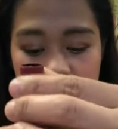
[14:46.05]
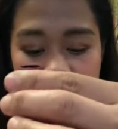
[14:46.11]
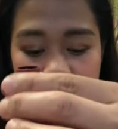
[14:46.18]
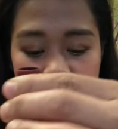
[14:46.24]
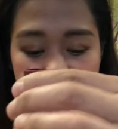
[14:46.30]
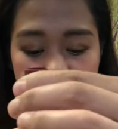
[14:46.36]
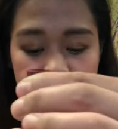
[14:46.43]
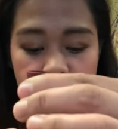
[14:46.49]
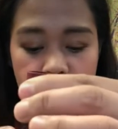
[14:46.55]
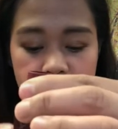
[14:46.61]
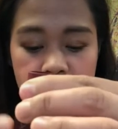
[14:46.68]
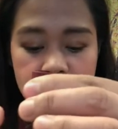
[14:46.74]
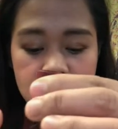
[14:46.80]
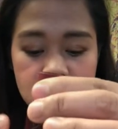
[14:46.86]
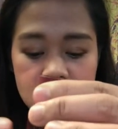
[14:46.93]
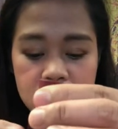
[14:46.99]
This
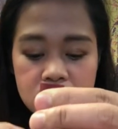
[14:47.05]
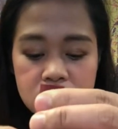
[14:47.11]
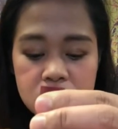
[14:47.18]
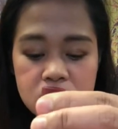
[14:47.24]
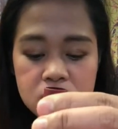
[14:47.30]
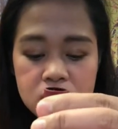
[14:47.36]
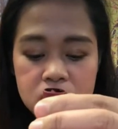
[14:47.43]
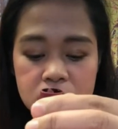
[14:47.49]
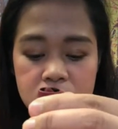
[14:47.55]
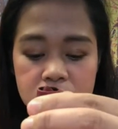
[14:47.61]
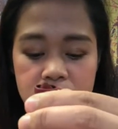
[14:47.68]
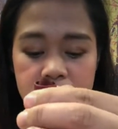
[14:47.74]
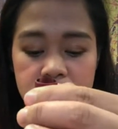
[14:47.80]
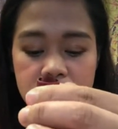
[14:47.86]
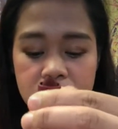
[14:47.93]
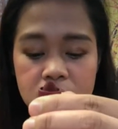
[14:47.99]
one
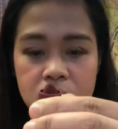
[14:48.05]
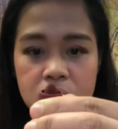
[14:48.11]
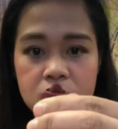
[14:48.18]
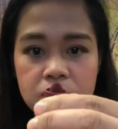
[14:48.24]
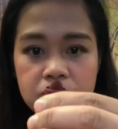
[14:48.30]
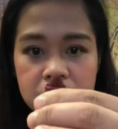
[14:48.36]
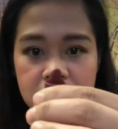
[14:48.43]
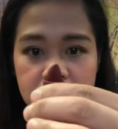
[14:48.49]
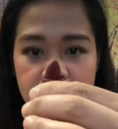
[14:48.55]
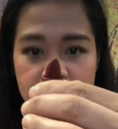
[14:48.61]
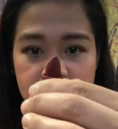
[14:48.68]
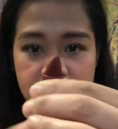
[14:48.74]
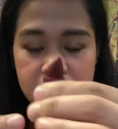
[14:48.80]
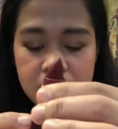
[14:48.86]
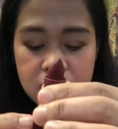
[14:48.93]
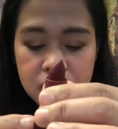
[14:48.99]
is the
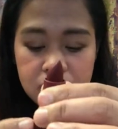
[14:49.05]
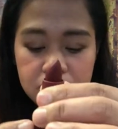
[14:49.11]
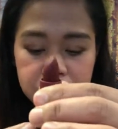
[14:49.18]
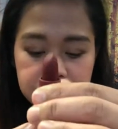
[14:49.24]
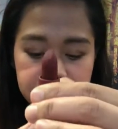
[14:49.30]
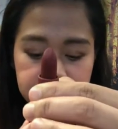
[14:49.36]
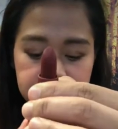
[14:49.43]
Midnight.